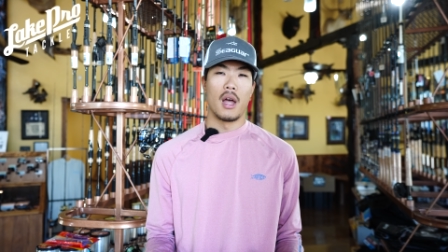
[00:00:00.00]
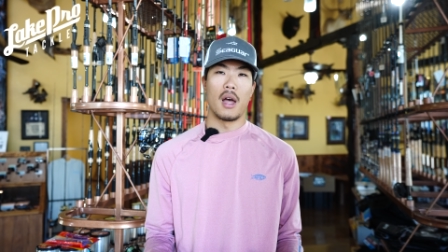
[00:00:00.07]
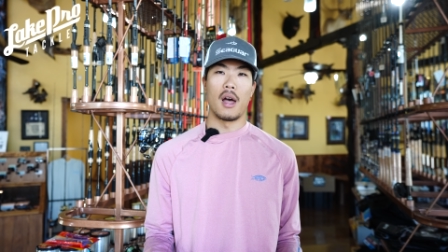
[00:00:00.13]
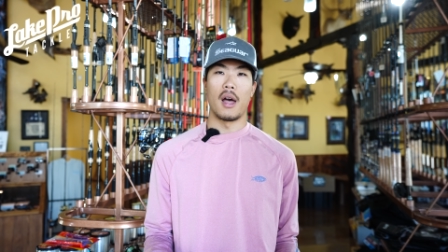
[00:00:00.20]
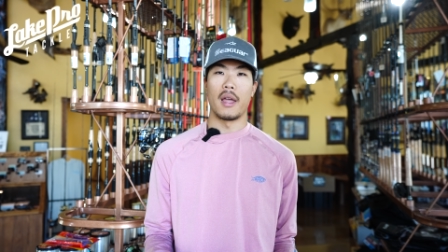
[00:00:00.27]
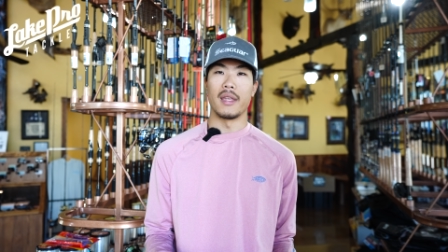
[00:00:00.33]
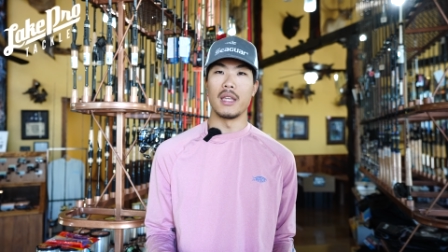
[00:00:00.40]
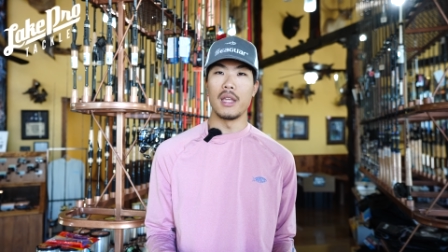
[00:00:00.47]

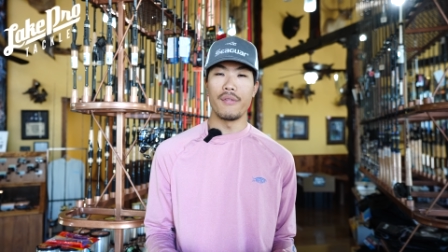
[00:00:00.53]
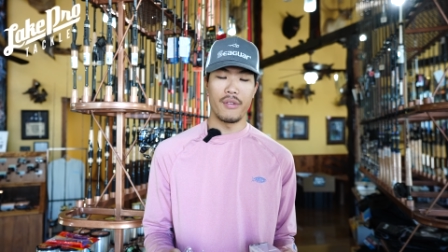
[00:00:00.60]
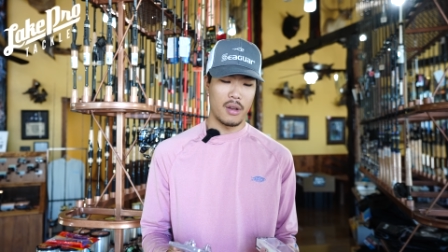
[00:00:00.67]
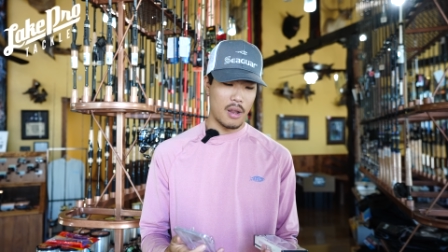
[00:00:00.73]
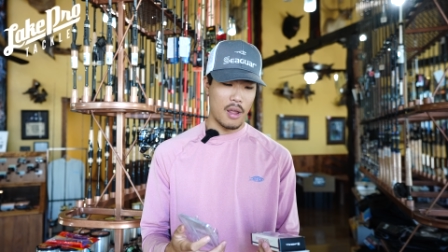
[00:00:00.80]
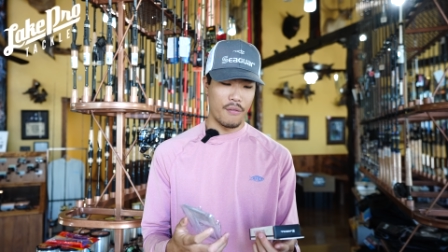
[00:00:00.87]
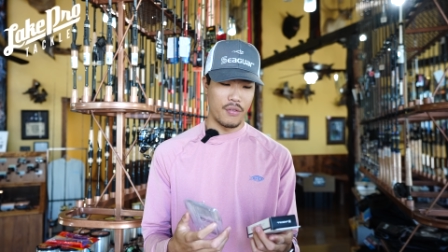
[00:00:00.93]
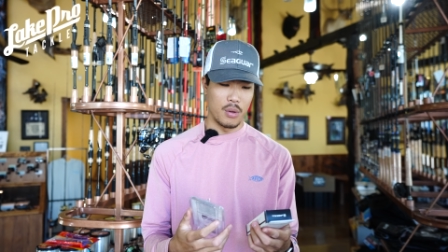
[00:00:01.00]
Uh,
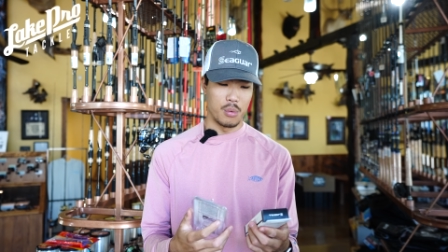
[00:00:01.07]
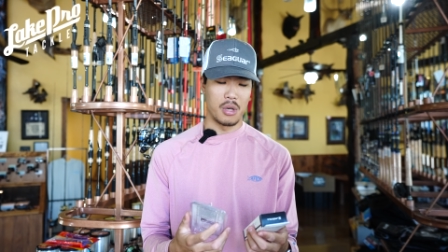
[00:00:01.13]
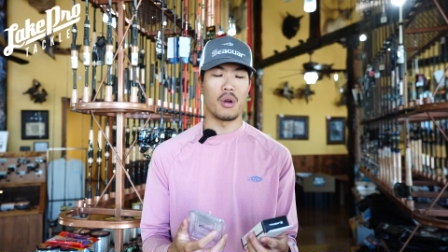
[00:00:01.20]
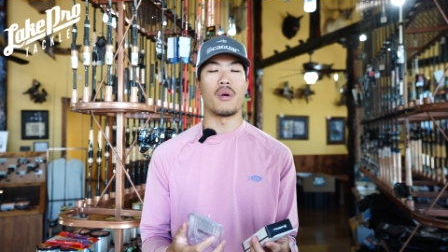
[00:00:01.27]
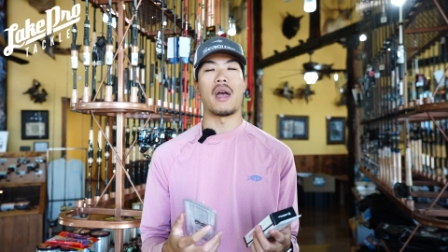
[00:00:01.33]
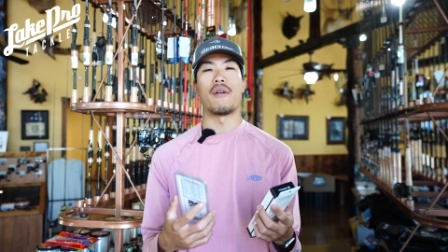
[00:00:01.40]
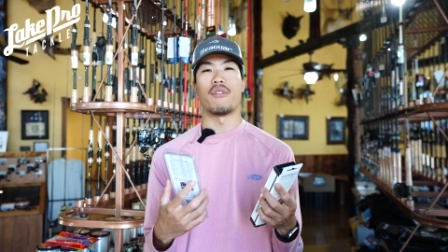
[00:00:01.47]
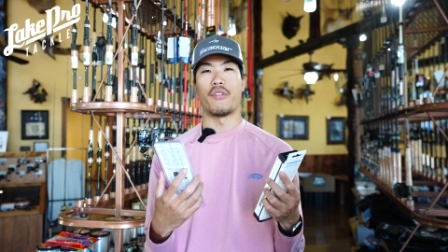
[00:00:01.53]
even if you
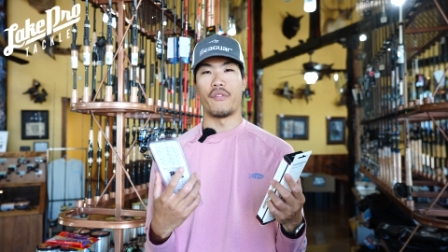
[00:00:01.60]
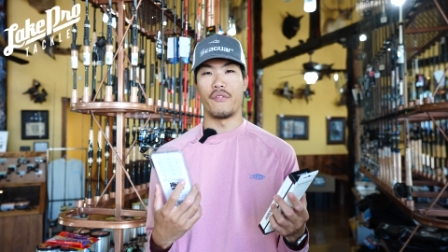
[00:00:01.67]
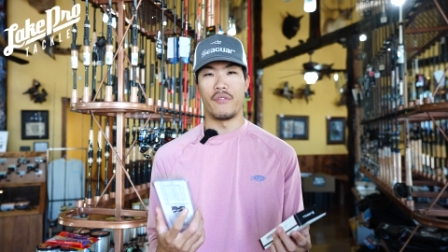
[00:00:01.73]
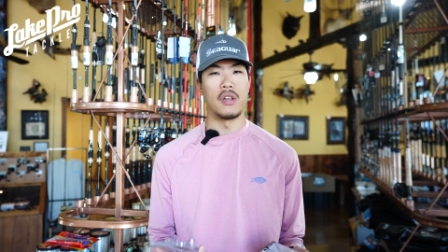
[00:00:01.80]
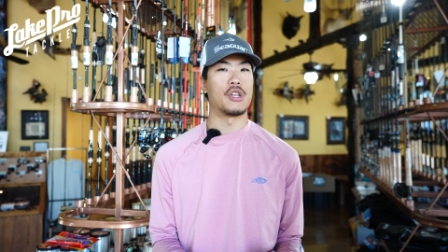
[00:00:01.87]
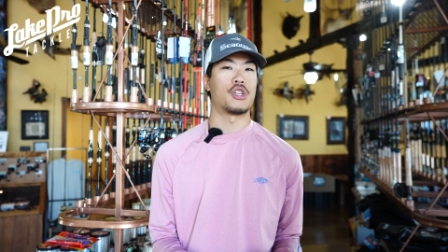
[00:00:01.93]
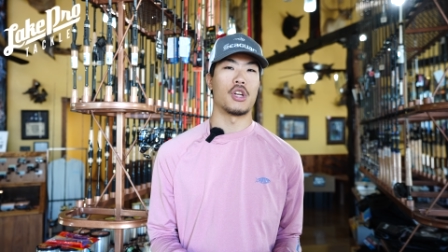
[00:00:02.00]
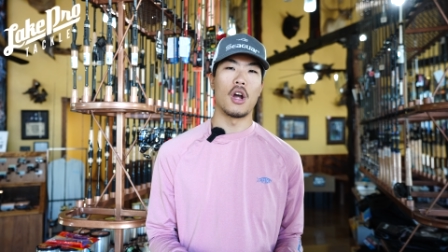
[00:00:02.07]
don't have a
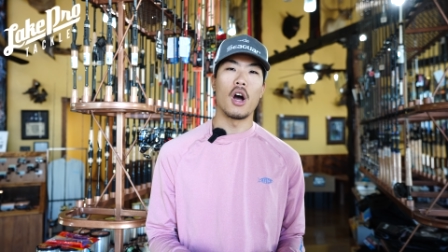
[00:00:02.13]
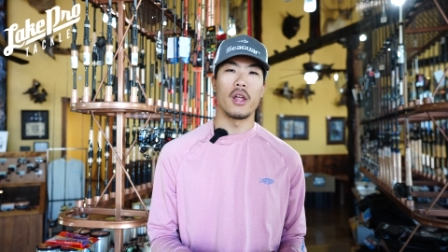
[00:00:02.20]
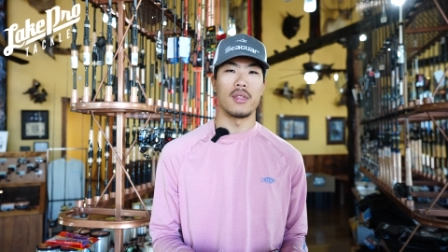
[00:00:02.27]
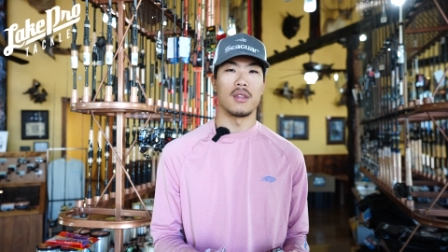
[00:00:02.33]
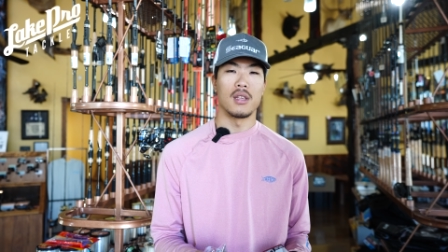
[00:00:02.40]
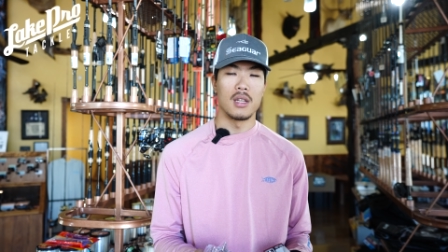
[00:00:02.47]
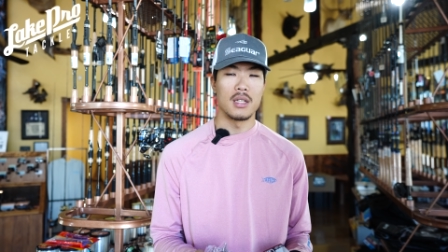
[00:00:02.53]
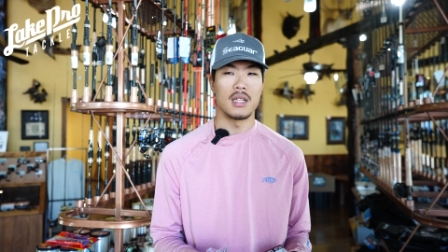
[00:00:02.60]
fish
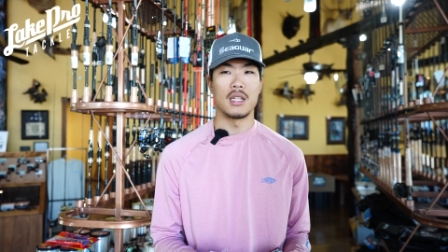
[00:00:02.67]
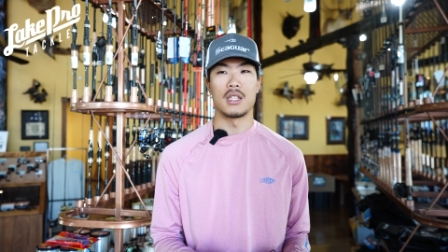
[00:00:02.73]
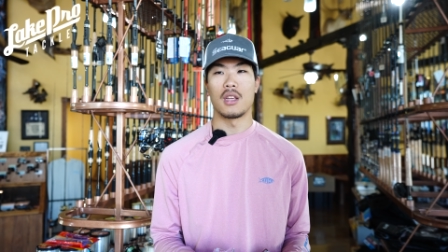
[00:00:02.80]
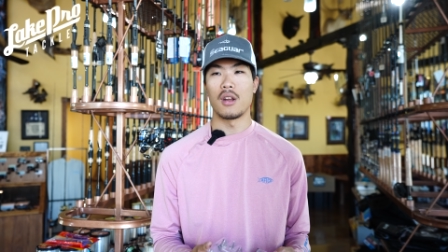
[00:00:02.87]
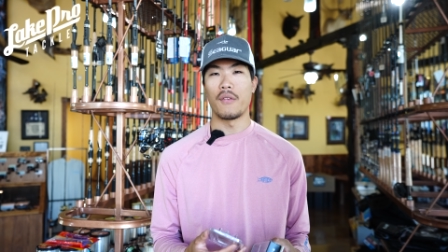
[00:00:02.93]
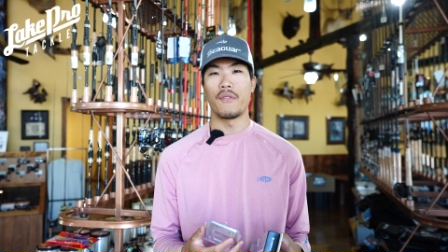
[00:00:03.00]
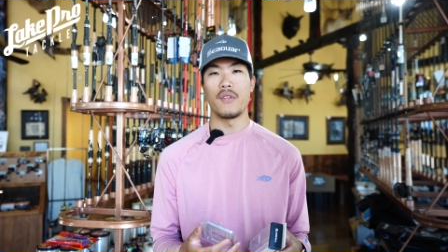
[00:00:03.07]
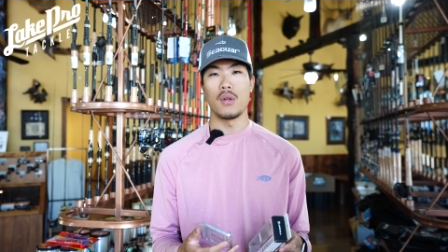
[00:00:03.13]
on these, it's
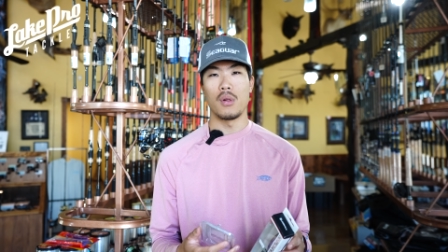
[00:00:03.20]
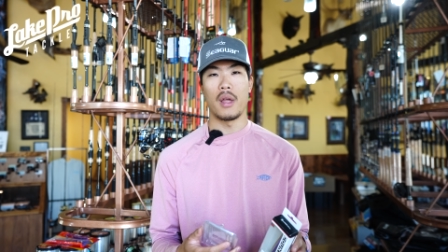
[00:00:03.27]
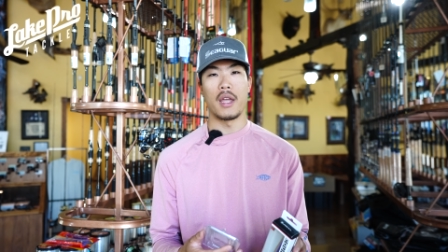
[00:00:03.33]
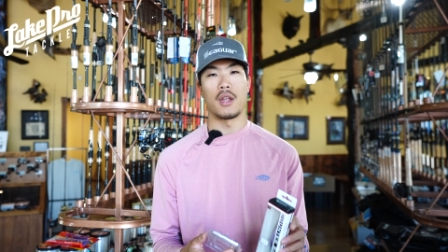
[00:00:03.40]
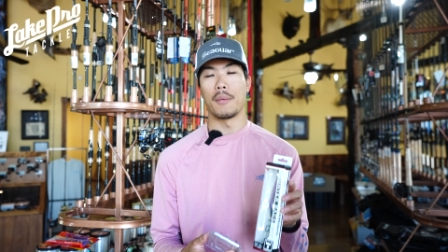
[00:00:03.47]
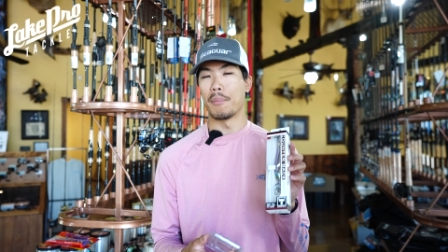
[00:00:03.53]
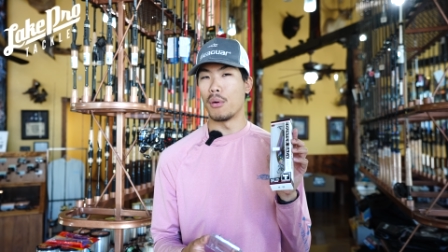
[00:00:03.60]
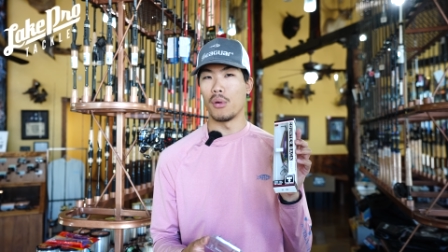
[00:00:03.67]
gonna feel
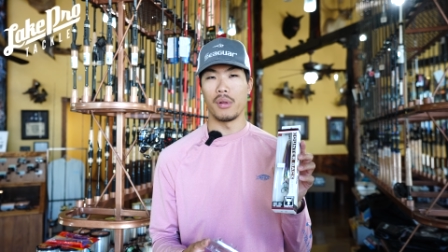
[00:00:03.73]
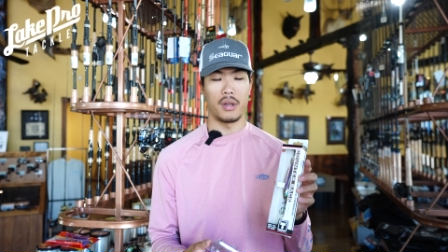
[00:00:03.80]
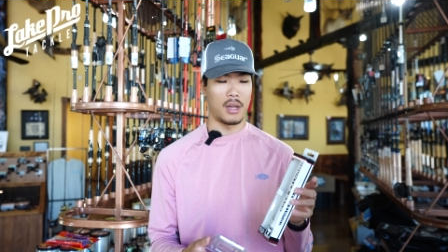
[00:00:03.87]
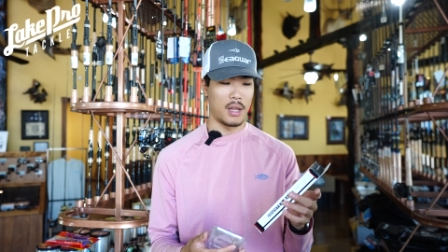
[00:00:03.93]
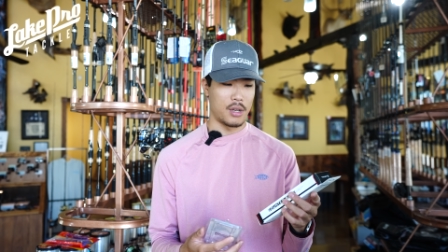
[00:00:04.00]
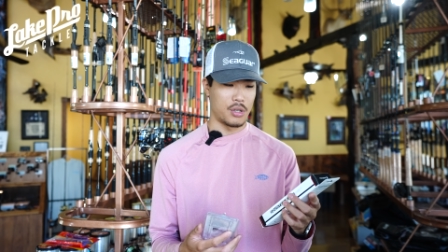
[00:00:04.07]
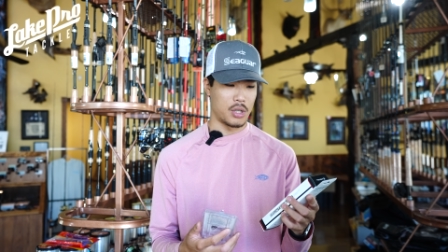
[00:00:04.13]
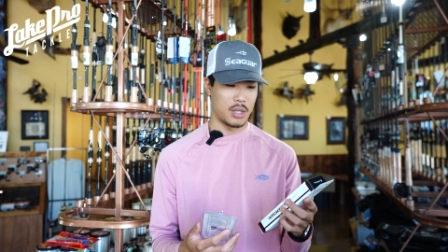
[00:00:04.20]
like you're pulling
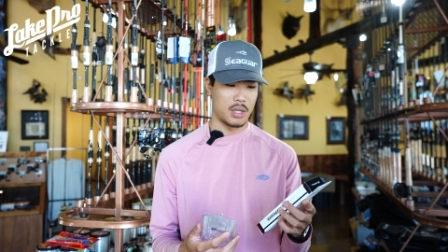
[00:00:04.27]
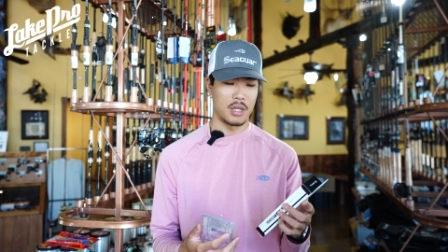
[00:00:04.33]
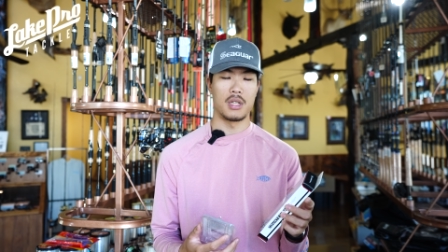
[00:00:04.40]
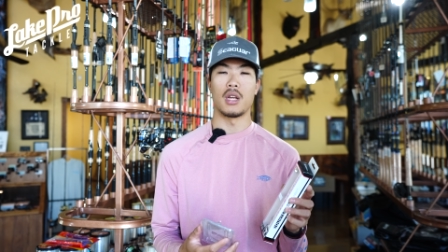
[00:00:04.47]
in just a